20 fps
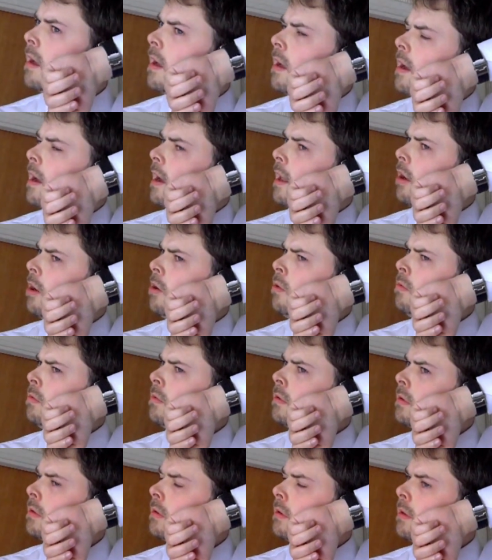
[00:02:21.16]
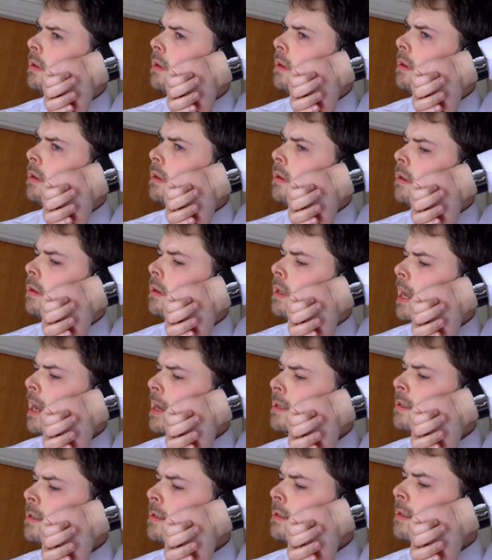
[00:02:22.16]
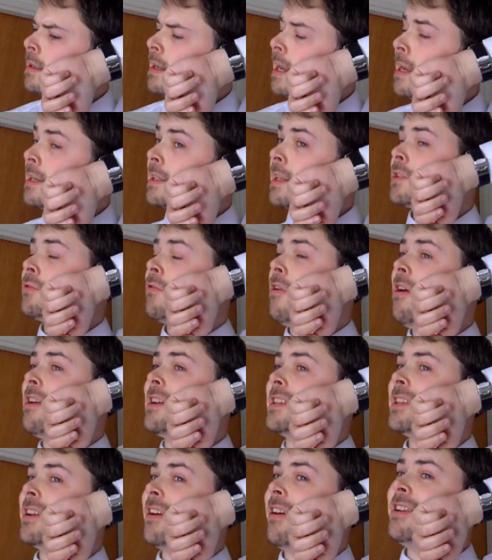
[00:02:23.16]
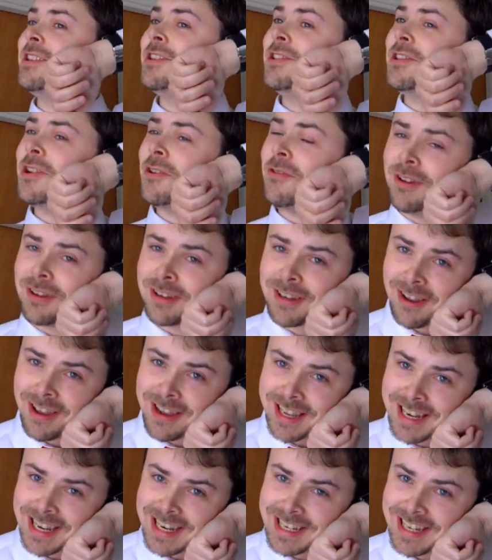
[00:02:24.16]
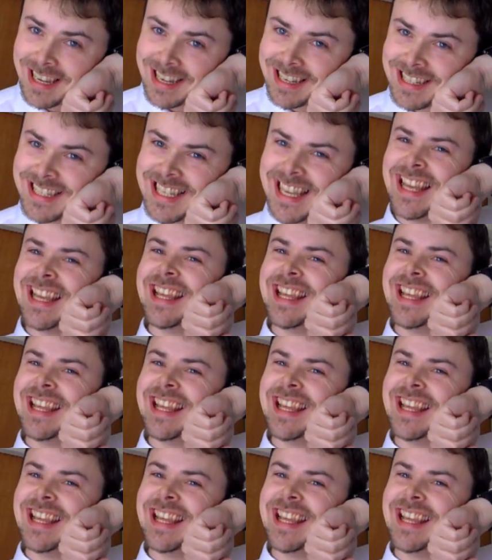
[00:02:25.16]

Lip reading: Hello? Yes, that's right. I do look like an idiot.